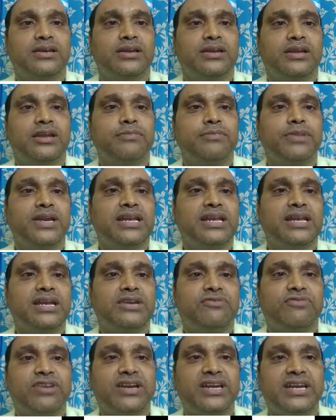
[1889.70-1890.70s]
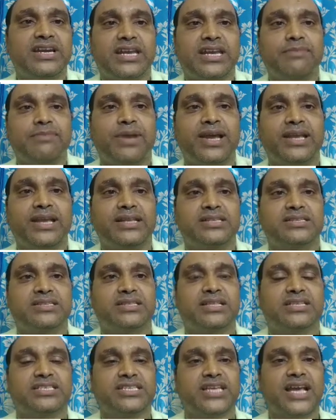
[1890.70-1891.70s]
immediately it will determine
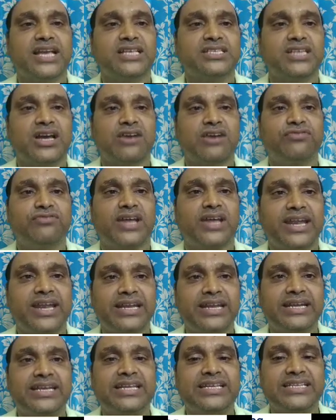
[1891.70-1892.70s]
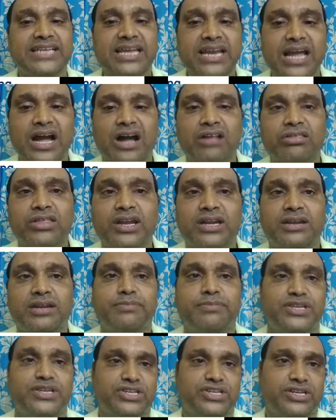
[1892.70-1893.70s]
the size of the integer on
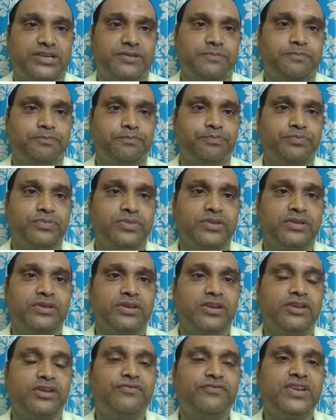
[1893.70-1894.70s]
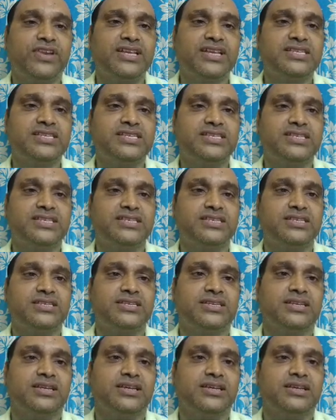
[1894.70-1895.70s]
that machine. If it
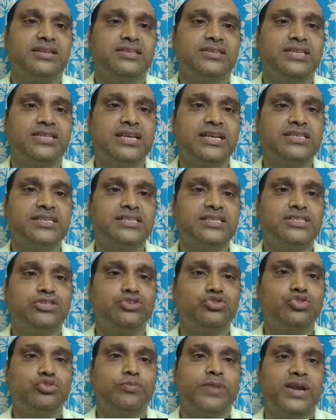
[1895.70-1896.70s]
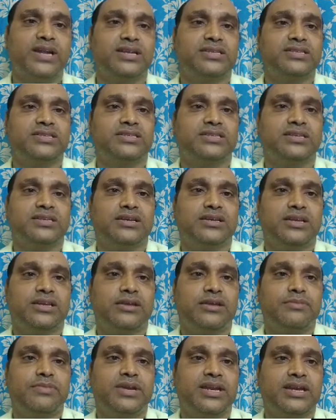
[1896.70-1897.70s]
is size is 2 bytes,
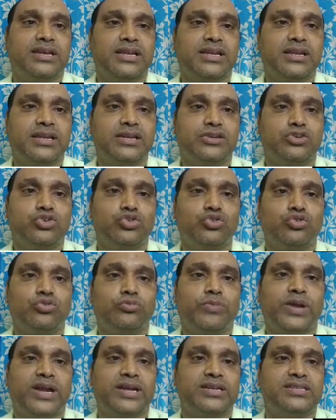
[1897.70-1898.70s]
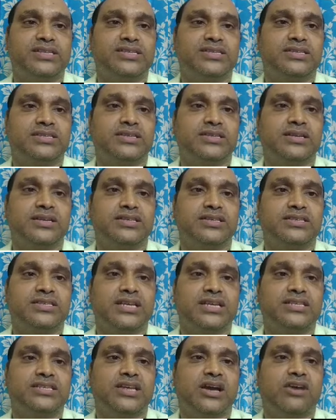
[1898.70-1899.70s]
immediately 2 bytes
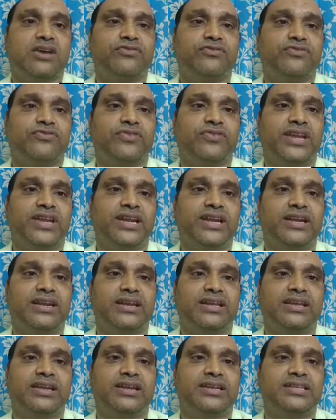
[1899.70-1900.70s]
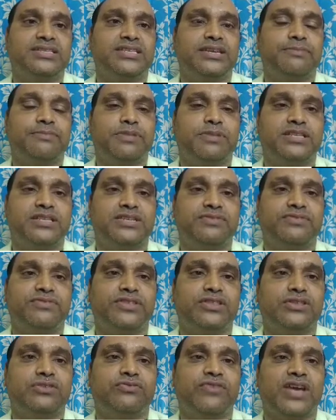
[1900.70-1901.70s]
size of int, it is replaced
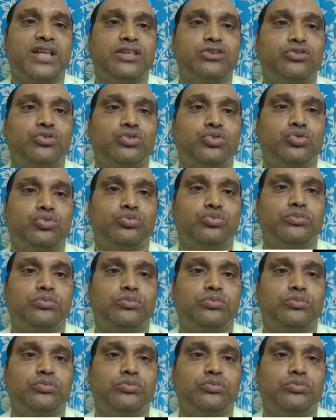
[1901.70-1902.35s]
with the value 2.